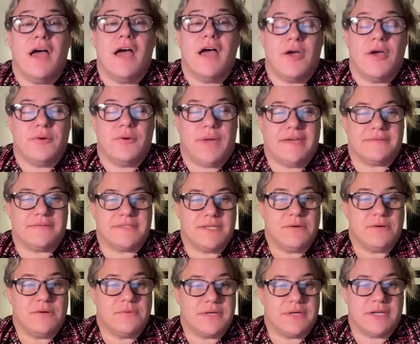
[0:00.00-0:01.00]
Okay,
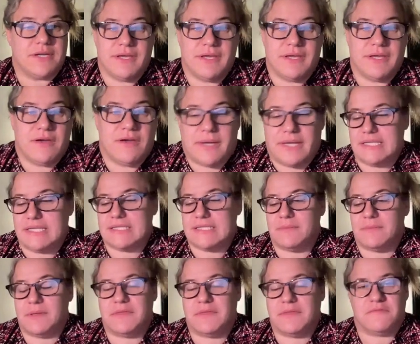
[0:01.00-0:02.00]
so here we go. It is the
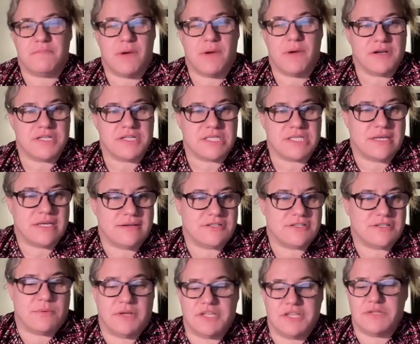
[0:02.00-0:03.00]
month of March, the year
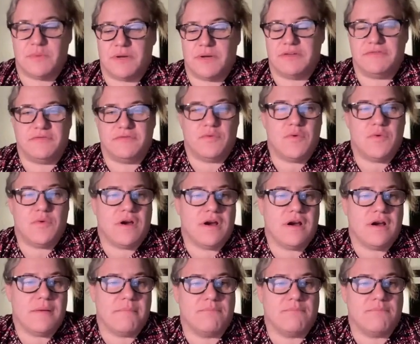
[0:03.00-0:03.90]
2024.